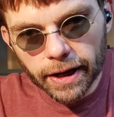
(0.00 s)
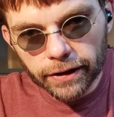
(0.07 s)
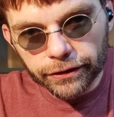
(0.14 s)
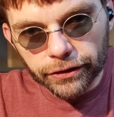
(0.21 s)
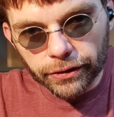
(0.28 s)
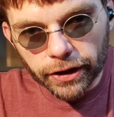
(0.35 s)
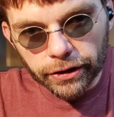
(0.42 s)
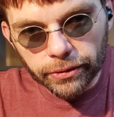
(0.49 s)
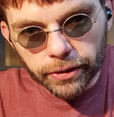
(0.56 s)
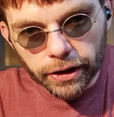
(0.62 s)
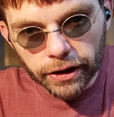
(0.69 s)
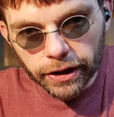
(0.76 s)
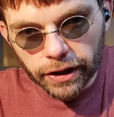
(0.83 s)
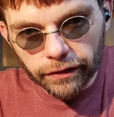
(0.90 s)
so that you
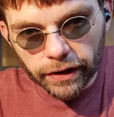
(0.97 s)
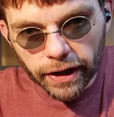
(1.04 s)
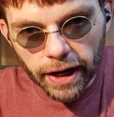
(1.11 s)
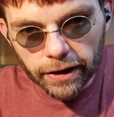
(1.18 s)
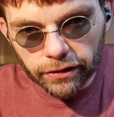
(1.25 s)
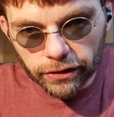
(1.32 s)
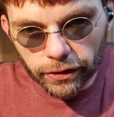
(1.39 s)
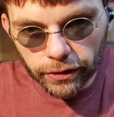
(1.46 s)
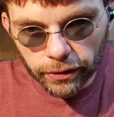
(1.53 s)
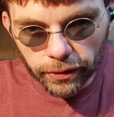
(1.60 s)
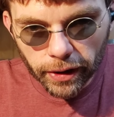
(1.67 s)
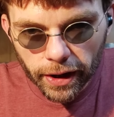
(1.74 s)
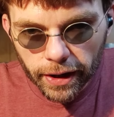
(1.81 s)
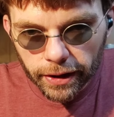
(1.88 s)
can give a nice
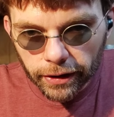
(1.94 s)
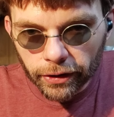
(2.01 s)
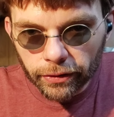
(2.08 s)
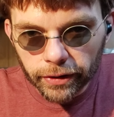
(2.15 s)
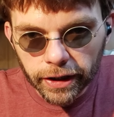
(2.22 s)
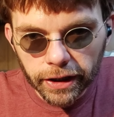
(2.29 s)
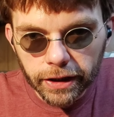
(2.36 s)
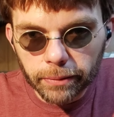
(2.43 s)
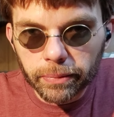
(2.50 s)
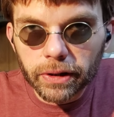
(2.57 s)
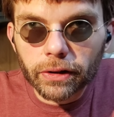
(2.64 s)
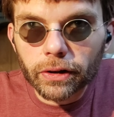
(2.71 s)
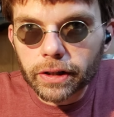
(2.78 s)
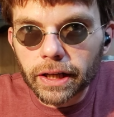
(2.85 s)
little, he can be
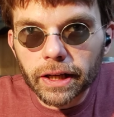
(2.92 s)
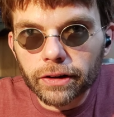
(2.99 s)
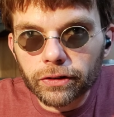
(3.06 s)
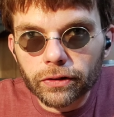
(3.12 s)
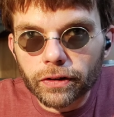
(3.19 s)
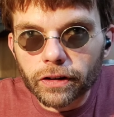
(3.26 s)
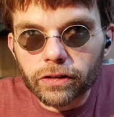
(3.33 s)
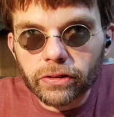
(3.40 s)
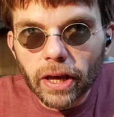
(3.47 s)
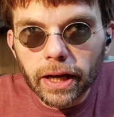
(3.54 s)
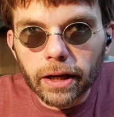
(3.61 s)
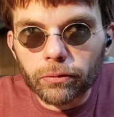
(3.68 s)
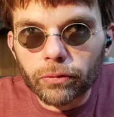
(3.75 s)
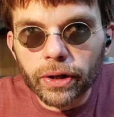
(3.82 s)
looking in through the
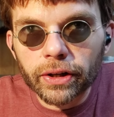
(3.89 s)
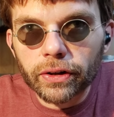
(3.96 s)
second